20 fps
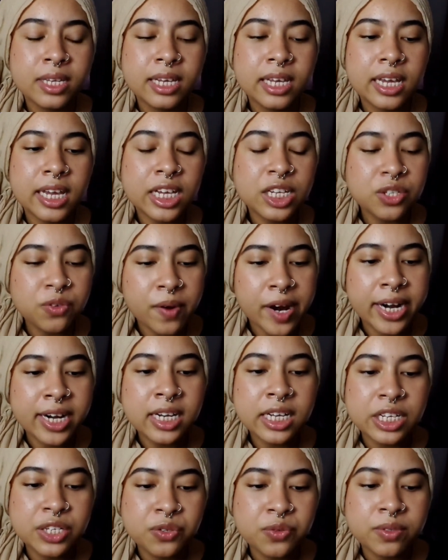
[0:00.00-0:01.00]
his
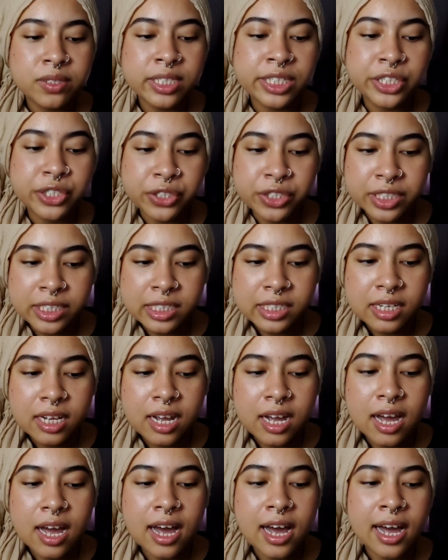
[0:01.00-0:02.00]
writing is really good.
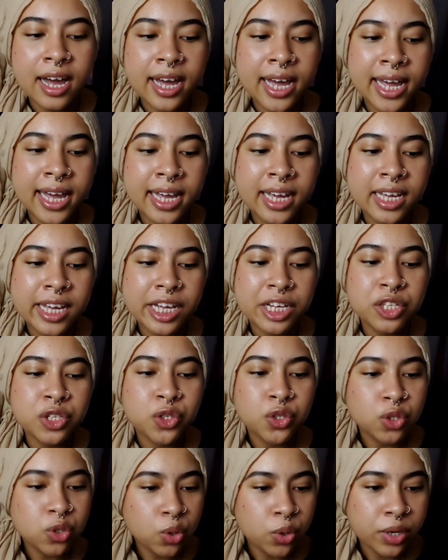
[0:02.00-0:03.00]
I
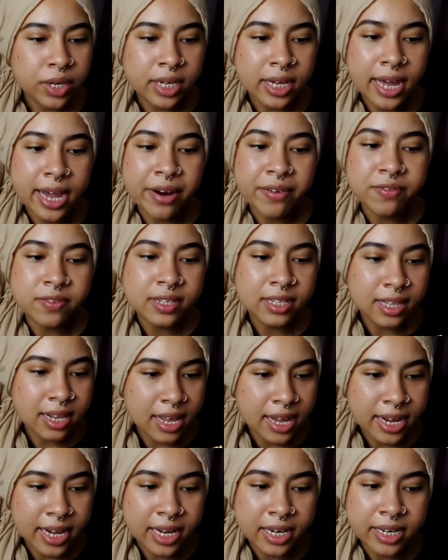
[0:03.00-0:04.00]
enjoy every
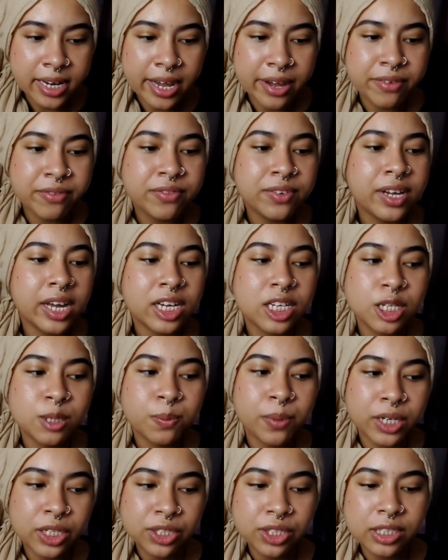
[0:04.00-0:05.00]
line, every
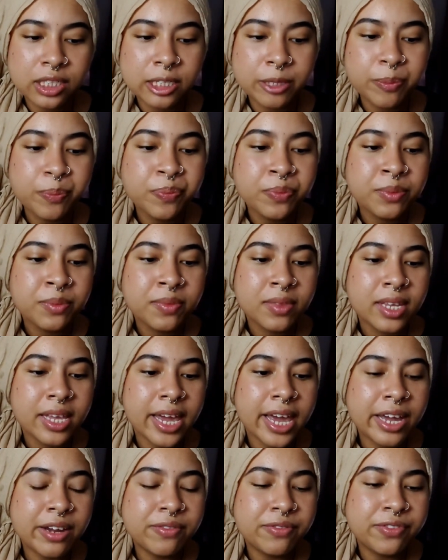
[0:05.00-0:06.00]
expression,
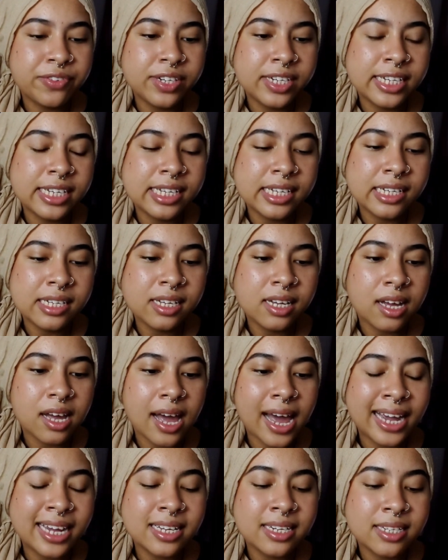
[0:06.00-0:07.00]
every
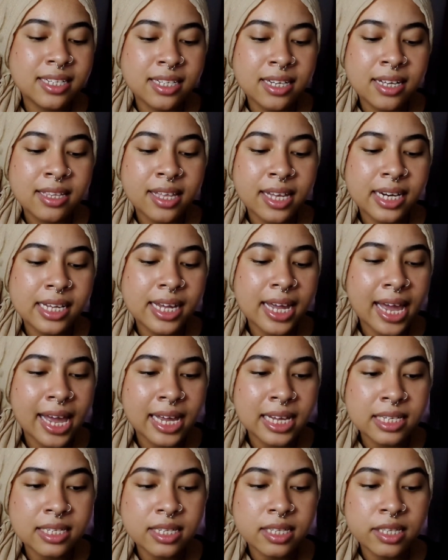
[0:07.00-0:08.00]
idea that he
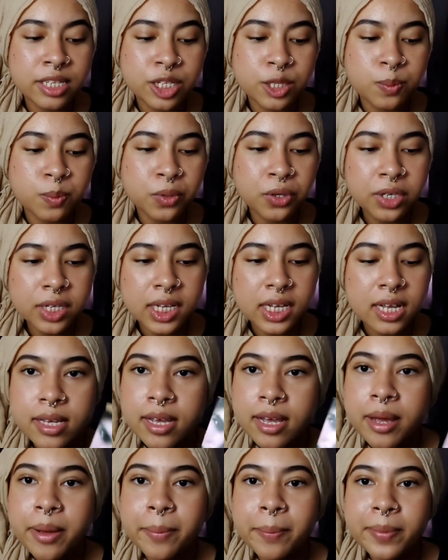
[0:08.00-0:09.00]
has in this book.
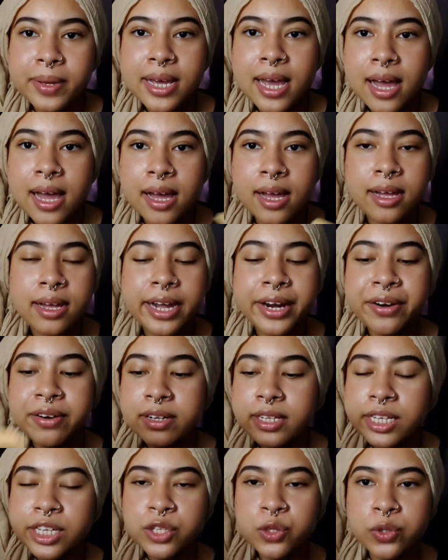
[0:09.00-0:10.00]
But yeah, I
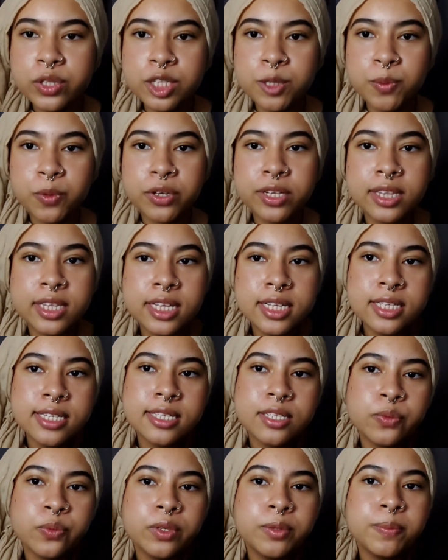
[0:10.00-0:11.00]
really enjoyed this book.
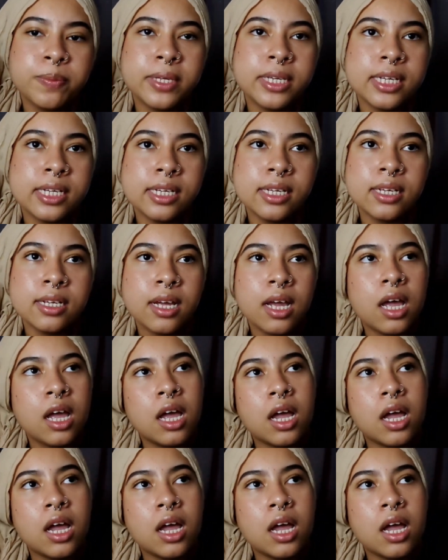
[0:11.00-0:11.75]
This will be